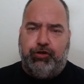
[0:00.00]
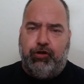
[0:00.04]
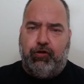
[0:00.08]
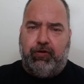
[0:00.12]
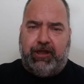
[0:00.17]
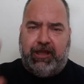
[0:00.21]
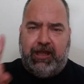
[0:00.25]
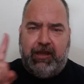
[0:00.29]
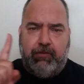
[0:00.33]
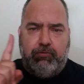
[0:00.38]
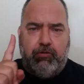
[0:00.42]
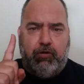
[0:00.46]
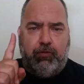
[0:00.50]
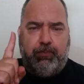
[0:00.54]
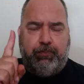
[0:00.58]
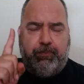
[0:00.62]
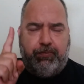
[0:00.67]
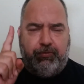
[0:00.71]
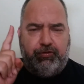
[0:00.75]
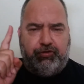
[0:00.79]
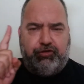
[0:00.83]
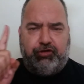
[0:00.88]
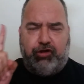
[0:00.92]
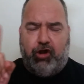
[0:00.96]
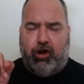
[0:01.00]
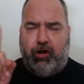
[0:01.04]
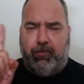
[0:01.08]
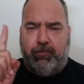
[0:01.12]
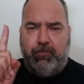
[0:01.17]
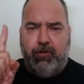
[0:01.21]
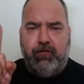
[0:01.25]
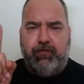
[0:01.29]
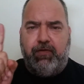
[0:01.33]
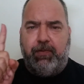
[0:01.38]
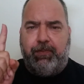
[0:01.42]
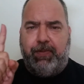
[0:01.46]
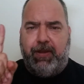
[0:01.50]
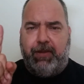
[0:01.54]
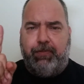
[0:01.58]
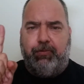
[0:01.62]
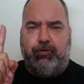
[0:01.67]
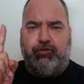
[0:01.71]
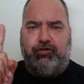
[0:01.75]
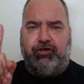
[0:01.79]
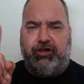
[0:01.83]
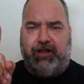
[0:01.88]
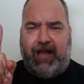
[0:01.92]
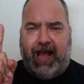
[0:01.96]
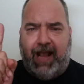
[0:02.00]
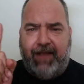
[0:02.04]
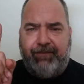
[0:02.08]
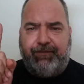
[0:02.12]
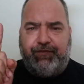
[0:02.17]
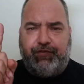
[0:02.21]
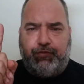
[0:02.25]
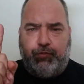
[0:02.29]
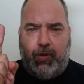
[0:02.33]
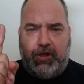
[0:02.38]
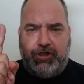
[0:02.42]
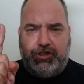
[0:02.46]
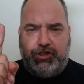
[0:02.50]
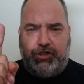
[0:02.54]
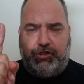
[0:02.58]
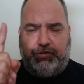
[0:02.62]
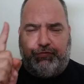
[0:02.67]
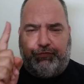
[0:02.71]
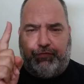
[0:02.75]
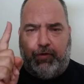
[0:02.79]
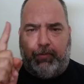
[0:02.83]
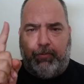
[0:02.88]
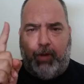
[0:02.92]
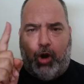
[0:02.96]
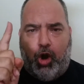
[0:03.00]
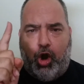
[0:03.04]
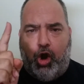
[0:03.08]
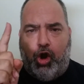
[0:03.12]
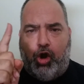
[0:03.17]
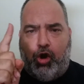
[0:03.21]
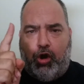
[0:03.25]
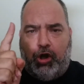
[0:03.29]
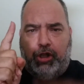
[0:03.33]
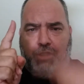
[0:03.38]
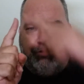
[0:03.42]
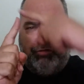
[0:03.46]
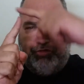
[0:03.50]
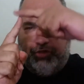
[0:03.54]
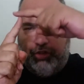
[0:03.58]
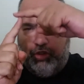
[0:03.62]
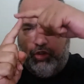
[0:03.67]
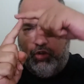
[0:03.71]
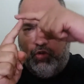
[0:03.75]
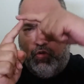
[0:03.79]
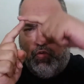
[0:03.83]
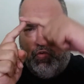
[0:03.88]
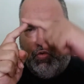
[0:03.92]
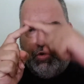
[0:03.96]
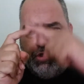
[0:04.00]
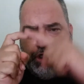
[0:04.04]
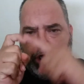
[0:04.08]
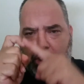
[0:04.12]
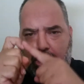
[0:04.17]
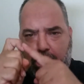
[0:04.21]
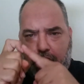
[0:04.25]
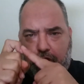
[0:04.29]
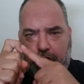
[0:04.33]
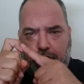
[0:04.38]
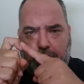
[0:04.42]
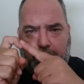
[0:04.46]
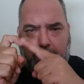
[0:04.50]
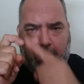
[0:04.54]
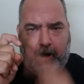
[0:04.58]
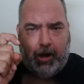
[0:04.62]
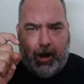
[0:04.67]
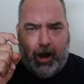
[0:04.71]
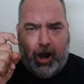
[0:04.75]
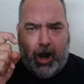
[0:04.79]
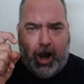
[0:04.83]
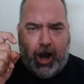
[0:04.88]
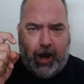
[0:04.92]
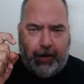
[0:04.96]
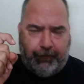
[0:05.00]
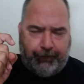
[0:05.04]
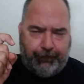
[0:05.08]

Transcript: He will start moving people's life switches from on to off.